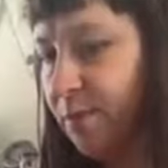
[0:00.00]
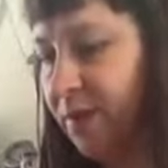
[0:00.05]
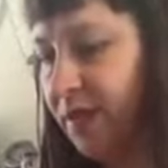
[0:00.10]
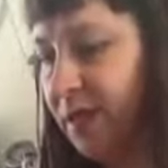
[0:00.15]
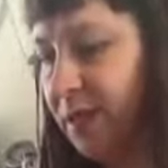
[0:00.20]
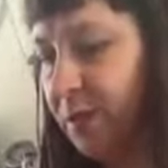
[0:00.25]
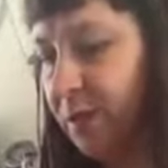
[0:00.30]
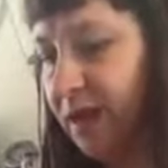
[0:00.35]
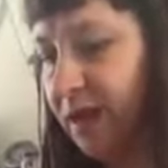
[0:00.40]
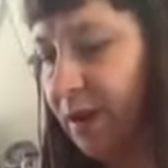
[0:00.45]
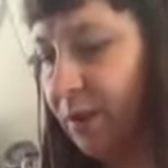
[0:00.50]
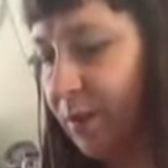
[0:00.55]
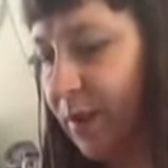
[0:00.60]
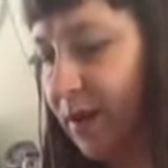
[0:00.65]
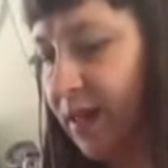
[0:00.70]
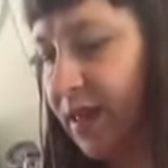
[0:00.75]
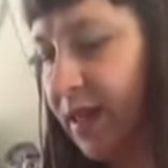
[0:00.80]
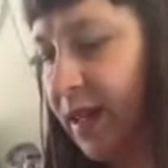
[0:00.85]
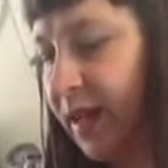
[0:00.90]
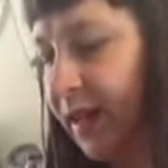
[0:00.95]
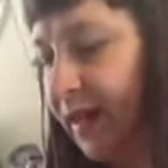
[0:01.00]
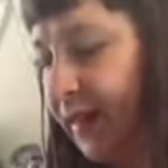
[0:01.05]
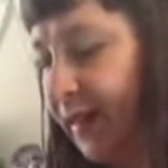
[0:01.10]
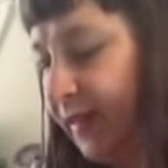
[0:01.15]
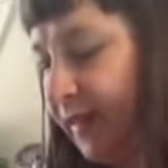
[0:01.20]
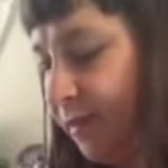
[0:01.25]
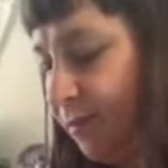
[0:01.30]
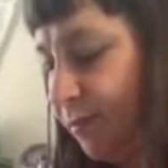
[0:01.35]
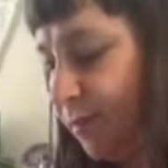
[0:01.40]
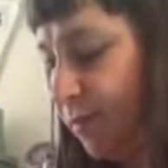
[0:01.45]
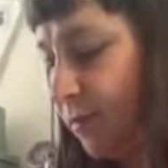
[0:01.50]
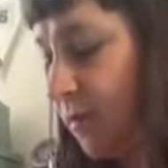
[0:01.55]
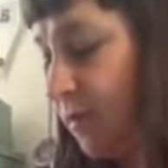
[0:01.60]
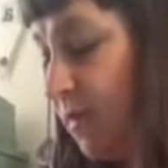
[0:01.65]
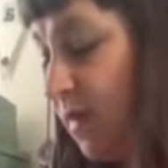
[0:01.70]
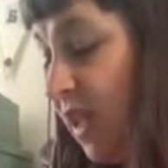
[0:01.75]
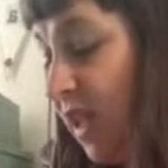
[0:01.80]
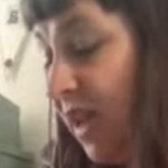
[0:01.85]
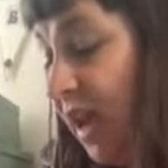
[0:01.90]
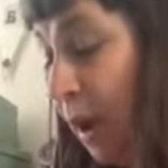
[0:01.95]
to begin with.
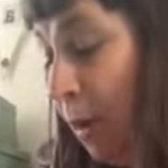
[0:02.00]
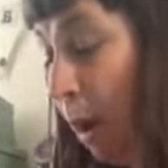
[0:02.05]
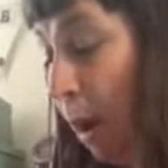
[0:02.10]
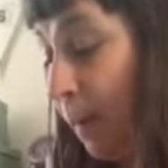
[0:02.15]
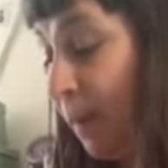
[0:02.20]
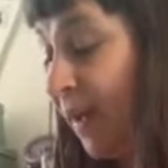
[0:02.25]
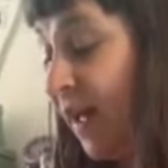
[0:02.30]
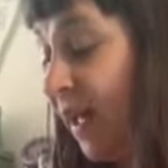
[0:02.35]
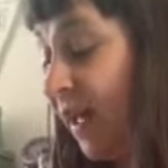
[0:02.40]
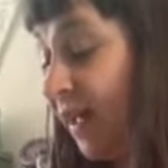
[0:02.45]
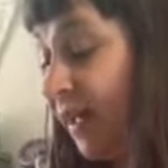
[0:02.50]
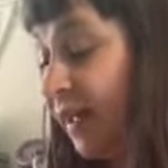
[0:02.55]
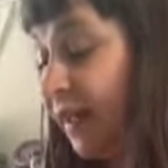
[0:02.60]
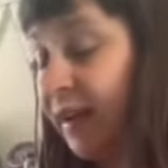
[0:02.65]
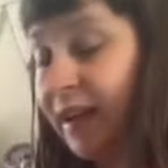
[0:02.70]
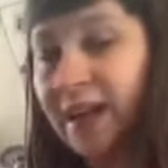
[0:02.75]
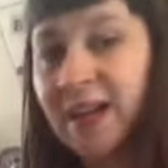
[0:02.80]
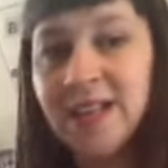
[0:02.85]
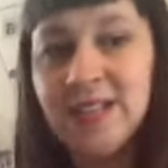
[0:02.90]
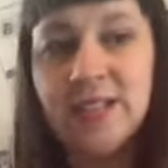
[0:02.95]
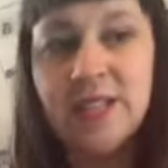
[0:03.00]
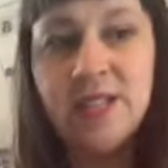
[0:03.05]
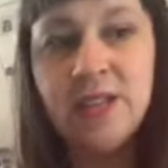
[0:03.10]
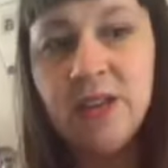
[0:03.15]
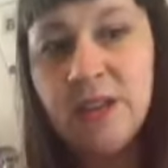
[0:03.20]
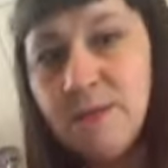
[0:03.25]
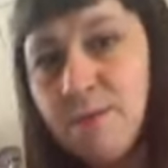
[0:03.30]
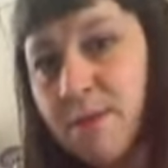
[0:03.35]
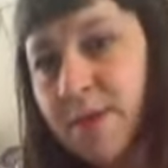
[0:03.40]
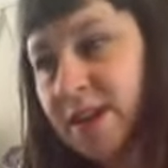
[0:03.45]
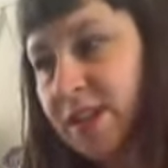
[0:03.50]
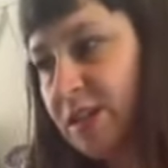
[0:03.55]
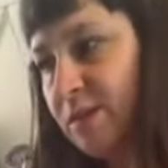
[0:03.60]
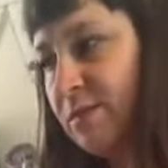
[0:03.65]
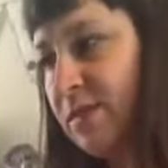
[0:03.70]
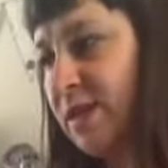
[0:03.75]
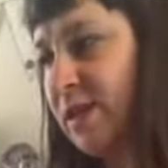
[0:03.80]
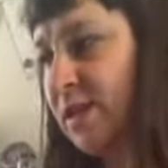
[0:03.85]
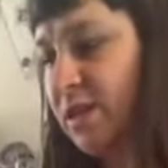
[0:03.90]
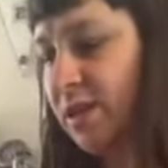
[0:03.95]
Now our pattern has certain
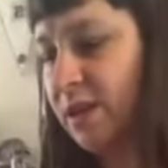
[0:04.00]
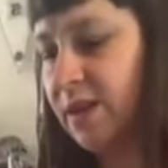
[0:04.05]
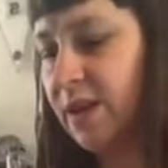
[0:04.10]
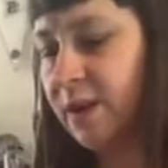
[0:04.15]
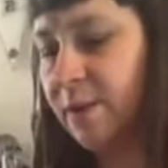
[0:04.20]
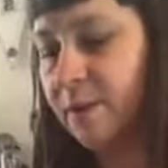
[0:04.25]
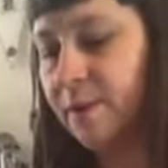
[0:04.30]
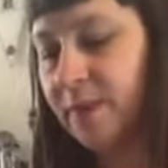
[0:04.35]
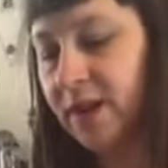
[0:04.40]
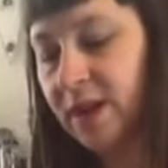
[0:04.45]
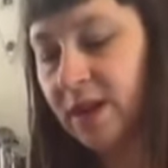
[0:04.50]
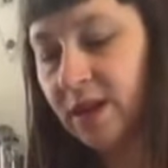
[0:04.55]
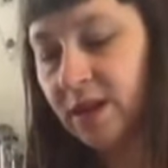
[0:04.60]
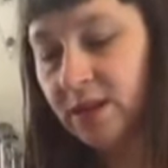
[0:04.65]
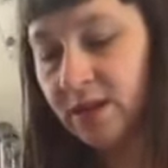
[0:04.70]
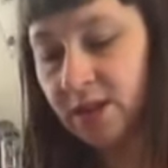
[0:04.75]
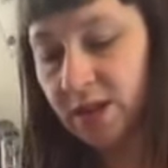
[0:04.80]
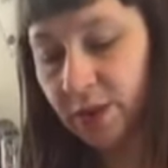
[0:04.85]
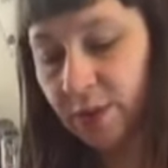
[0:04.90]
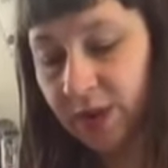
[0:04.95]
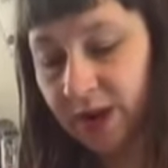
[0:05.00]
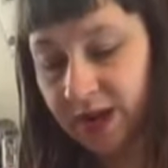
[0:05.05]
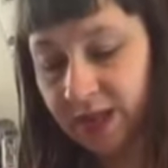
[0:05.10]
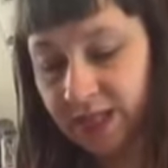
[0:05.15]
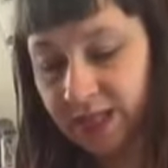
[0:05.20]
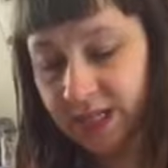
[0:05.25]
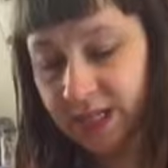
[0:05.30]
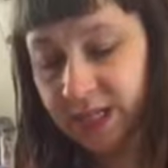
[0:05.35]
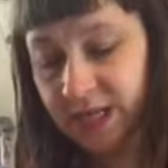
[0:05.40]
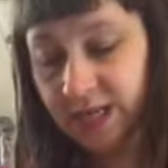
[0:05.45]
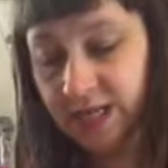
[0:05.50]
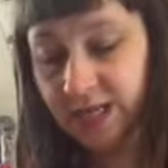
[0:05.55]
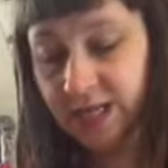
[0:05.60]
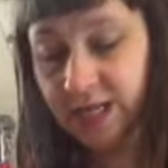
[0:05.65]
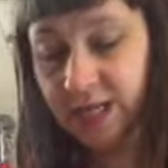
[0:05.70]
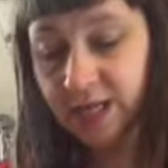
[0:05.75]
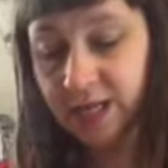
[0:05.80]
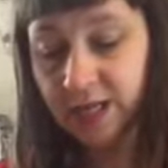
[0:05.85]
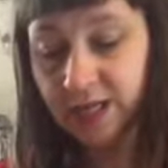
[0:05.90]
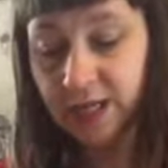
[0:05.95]
measurements on it. So it is
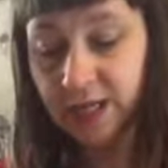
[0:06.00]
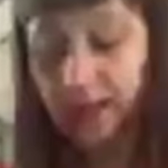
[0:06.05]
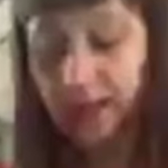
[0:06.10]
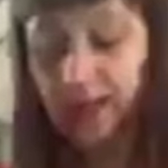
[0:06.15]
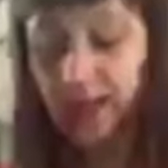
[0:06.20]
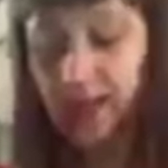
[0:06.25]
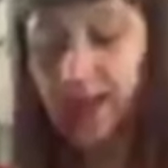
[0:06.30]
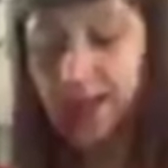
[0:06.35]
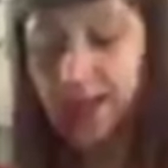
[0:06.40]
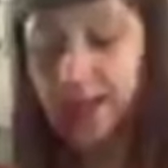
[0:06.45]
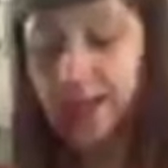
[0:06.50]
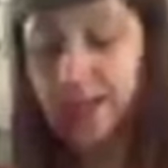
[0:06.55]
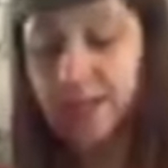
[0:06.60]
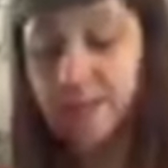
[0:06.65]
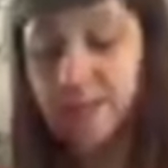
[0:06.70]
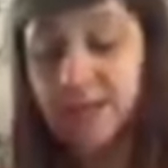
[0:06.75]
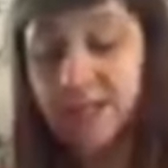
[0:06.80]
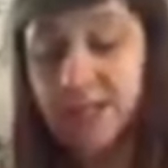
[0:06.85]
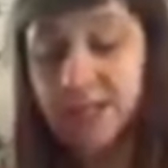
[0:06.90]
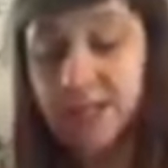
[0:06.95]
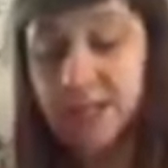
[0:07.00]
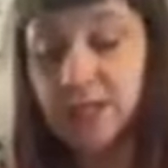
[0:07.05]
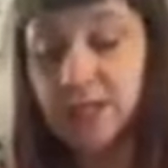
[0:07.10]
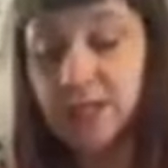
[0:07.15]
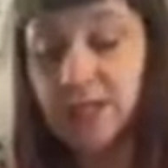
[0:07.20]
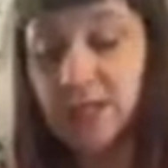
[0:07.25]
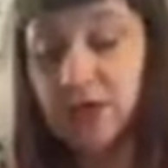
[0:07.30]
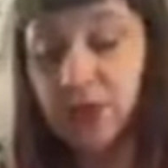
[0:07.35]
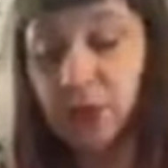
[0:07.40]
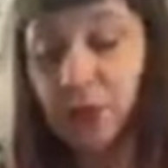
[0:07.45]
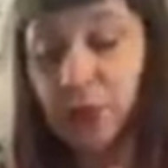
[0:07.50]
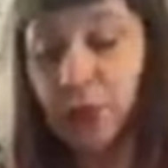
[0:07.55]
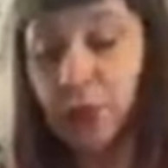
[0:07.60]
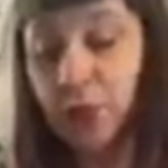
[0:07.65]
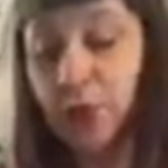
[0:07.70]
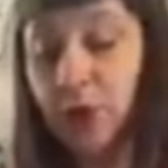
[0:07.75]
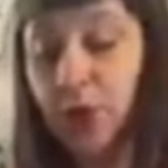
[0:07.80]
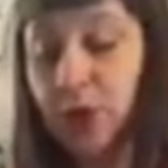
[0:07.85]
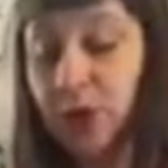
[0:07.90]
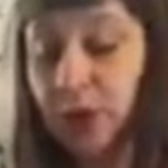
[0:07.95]
19 centimetres
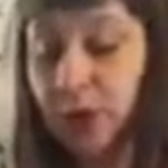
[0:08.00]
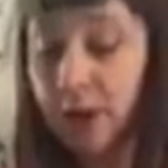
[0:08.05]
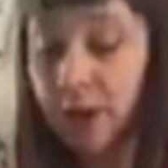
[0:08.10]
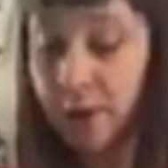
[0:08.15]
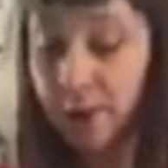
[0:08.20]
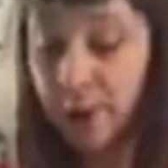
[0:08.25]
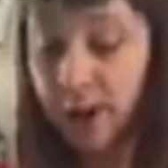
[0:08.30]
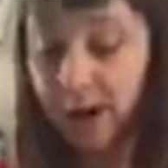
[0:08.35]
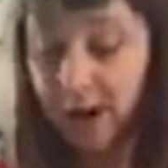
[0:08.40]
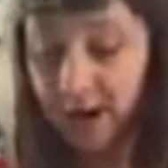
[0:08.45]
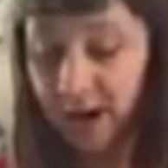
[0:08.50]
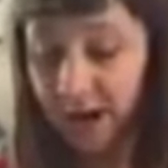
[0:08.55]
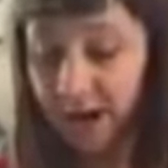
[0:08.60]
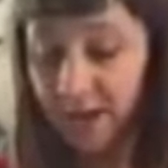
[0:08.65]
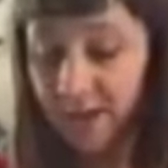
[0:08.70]
tall by